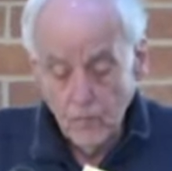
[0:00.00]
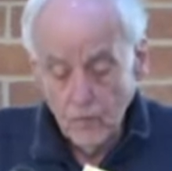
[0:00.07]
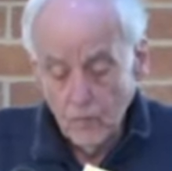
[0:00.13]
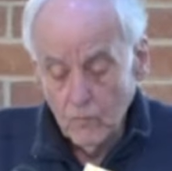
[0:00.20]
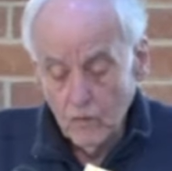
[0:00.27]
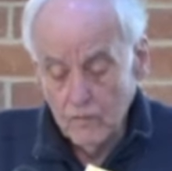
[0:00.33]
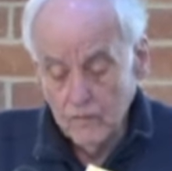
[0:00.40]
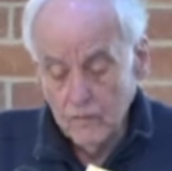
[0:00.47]

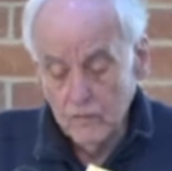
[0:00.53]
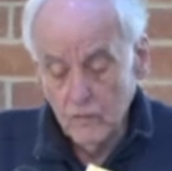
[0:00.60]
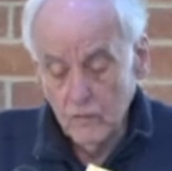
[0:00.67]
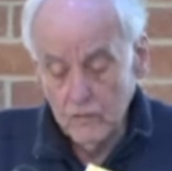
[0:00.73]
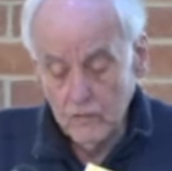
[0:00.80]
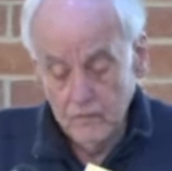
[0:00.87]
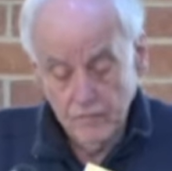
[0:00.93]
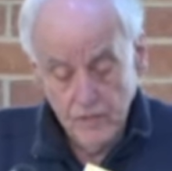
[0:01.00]
we've
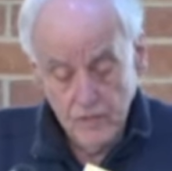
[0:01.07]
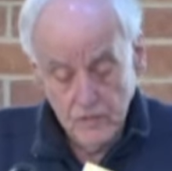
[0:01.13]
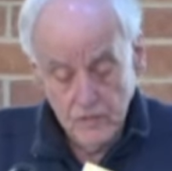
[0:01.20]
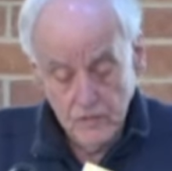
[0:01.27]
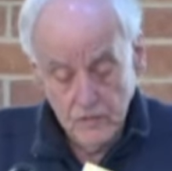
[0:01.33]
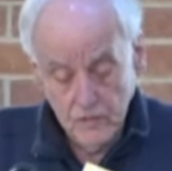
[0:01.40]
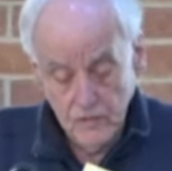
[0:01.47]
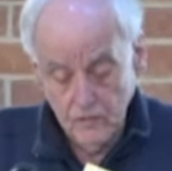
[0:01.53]
ignored the
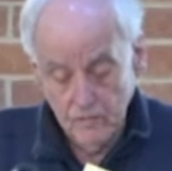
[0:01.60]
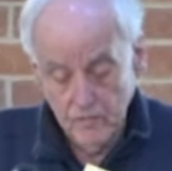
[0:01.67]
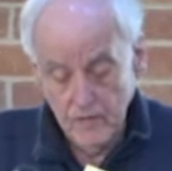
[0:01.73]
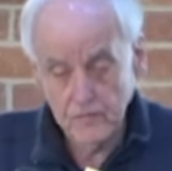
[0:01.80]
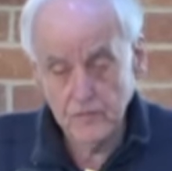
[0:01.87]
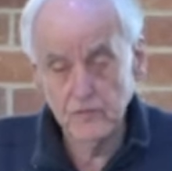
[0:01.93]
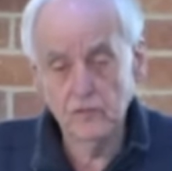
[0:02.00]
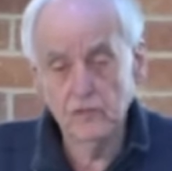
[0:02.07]
present and
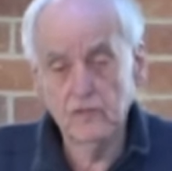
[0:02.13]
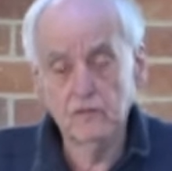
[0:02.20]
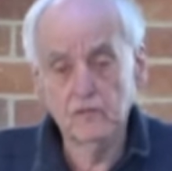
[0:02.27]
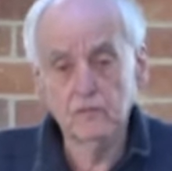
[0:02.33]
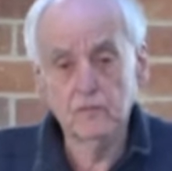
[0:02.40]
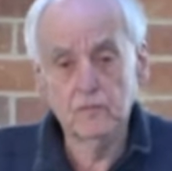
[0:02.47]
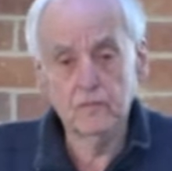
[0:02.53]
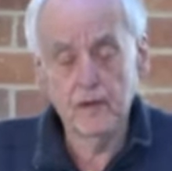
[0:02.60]
perhaps not
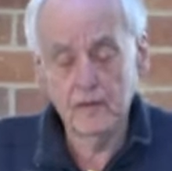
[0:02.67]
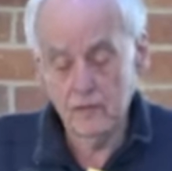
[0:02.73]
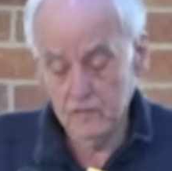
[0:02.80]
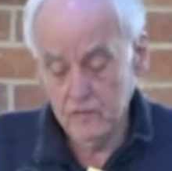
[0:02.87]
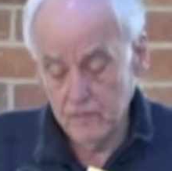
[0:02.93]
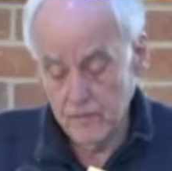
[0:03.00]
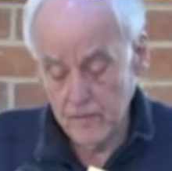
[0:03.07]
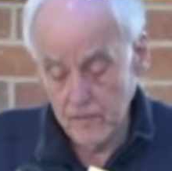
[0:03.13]
looked back on
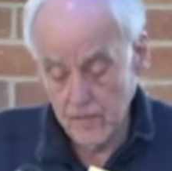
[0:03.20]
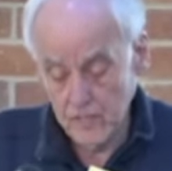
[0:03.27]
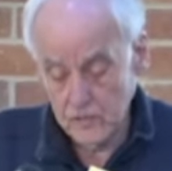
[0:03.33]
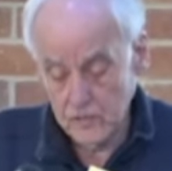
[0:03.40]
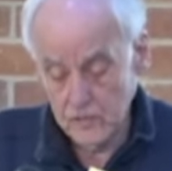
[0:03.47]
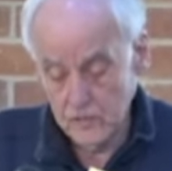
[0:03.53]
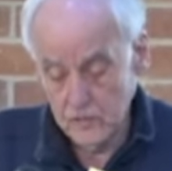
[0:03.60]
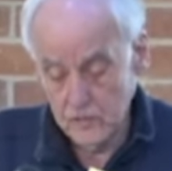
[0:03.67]
the
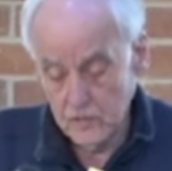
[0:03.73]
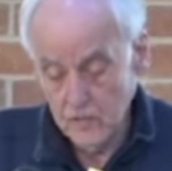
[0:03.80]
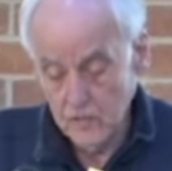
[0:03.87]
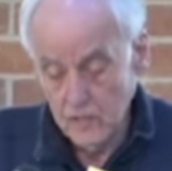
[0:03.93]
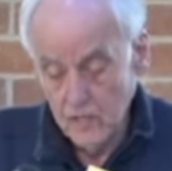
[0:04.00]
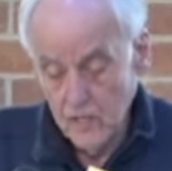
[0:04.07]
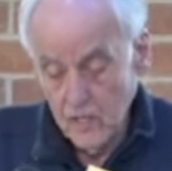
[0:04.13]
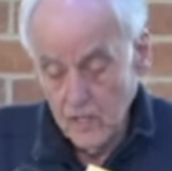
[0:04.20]
past.
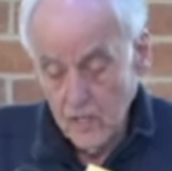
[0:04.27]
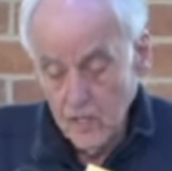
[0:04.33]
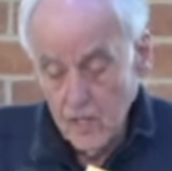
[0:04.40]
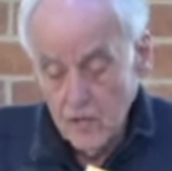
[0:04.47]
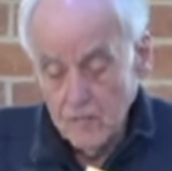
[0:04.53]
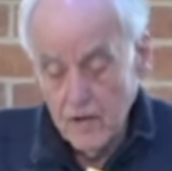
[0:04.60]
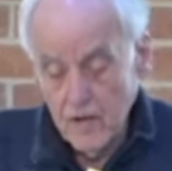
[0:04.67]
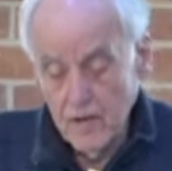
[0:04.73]

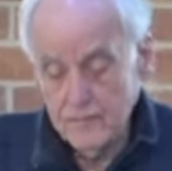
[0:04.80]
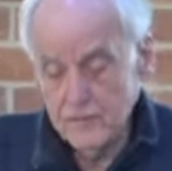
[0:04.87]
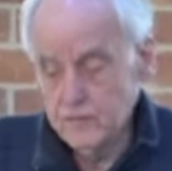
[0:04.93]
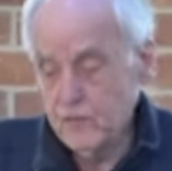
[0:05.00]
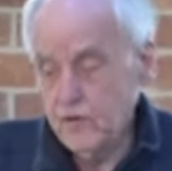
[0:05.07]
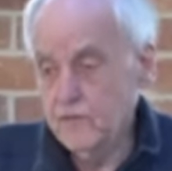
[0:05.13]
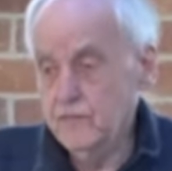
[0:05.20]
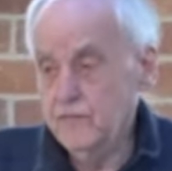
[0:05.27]
Perhaps
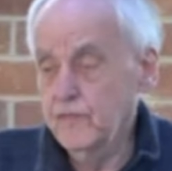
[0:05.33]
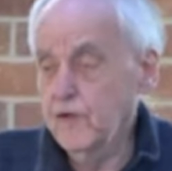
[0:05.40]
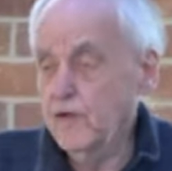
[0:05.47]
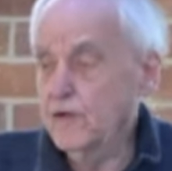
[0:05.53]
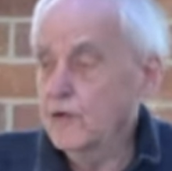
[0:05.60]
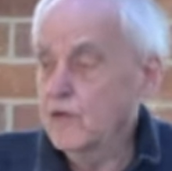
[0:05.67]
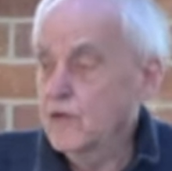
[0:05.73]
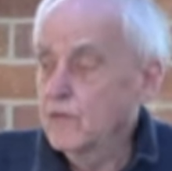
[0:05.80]
we've
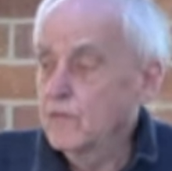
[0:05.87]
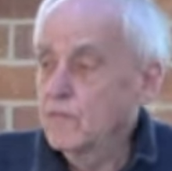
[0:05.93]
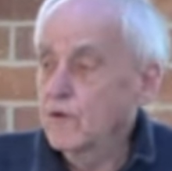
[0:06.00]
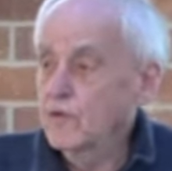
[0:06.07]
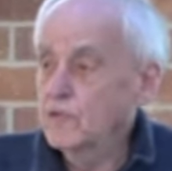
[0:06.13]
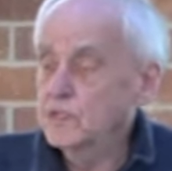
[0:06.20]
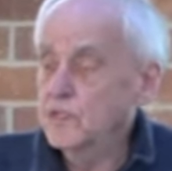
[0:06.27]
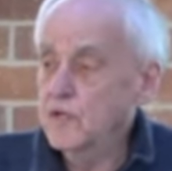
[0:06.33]

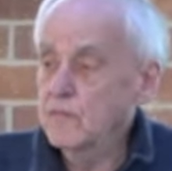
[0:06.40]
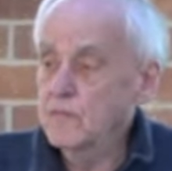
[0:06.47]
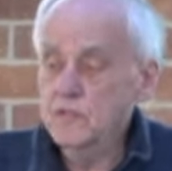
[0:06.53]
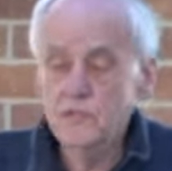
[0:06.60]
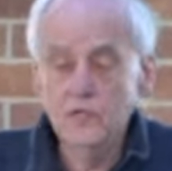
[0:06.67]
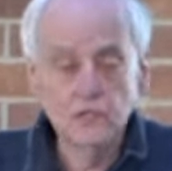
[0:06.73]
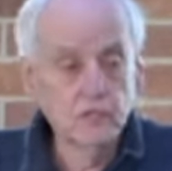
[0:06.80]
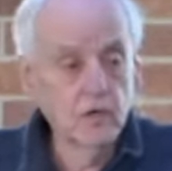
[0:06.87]
been so
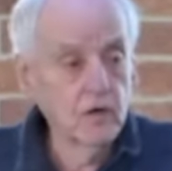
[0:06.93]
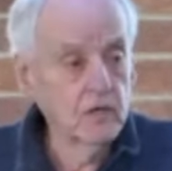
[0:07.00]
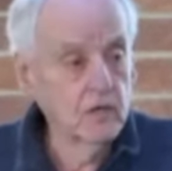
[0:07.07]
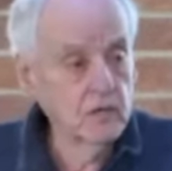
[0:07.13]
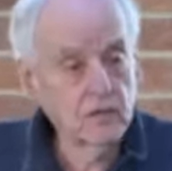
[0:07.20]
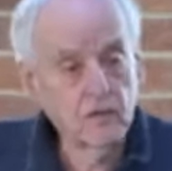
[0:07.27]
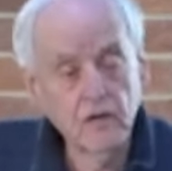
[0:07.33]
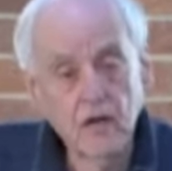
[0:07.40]
busy trying to
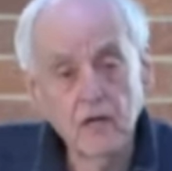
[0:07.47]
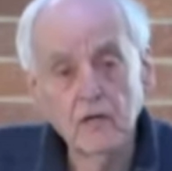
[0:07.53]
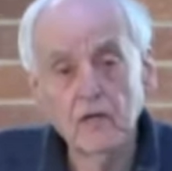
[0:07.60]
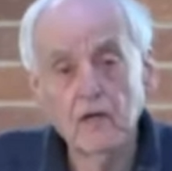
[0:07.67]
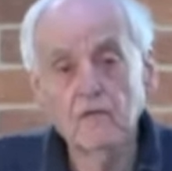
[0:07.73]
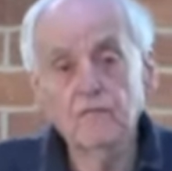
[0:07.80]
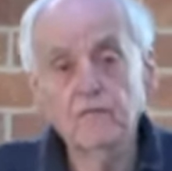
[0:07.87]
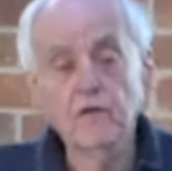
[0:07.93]
create
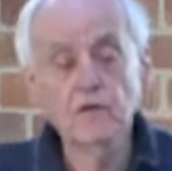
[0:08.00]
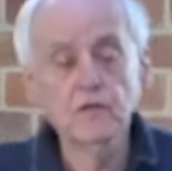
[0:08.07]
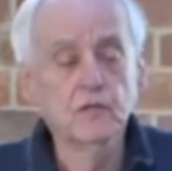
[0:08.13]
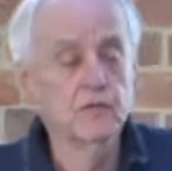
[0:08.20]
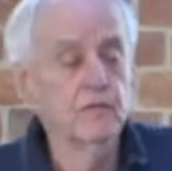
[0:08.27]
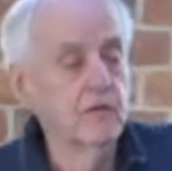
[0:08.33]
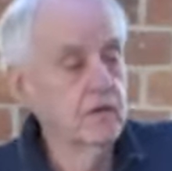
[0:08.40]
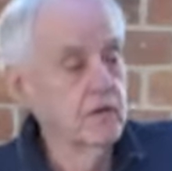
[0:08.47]
a future
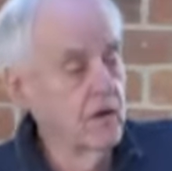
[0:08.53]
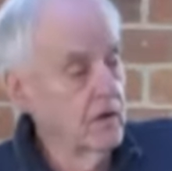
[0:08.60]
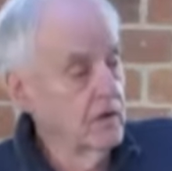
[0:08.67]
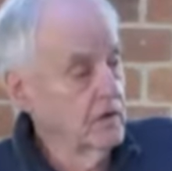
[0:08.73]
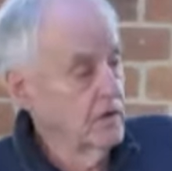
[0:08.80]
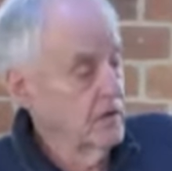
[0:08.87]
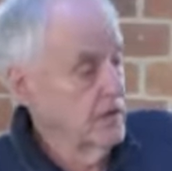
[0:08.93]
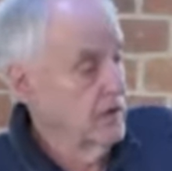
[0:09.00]
for
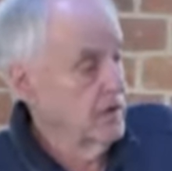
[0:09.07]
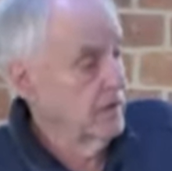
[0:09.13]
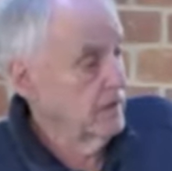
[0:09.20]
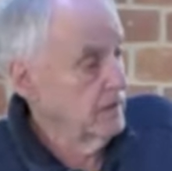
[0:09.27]
God here,